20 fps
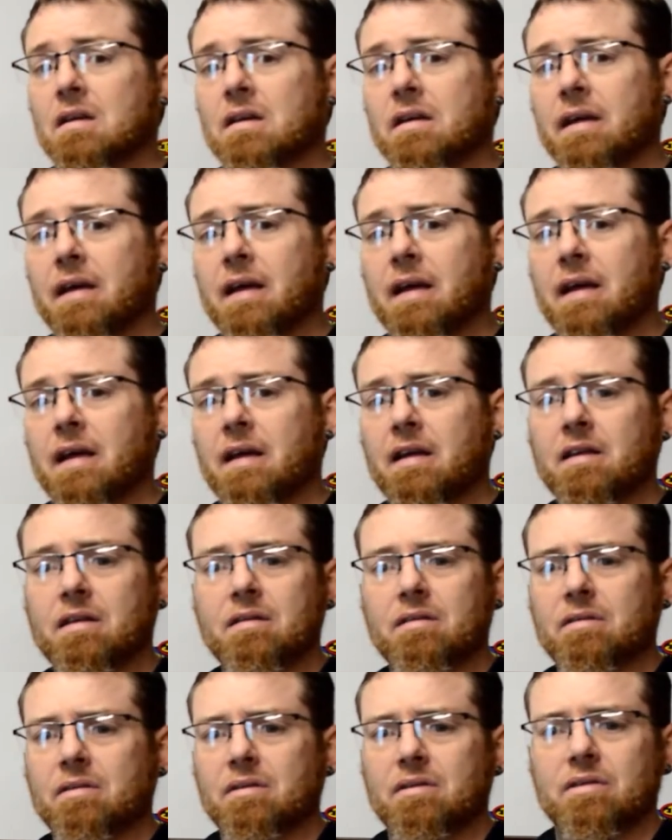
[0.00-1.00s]

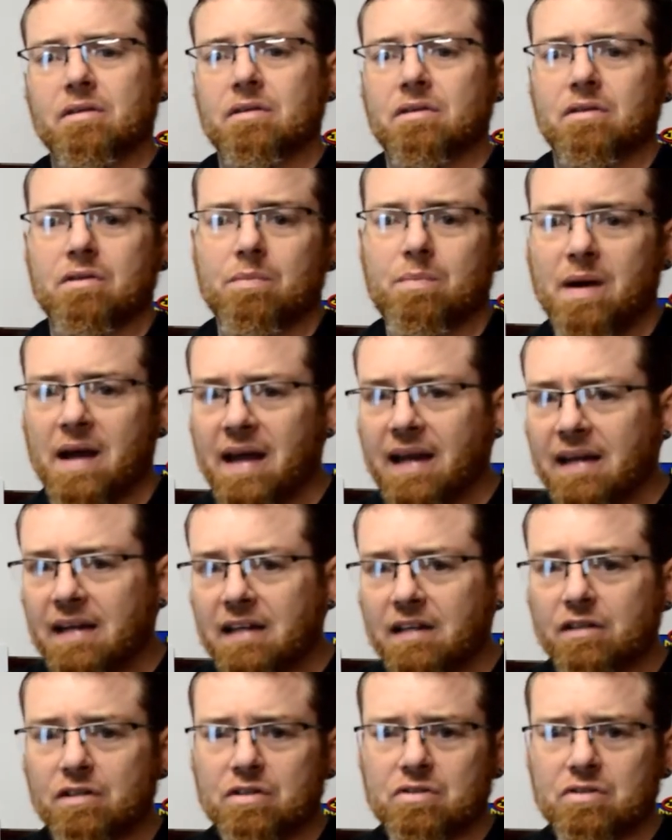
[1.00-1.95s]
and you paint it,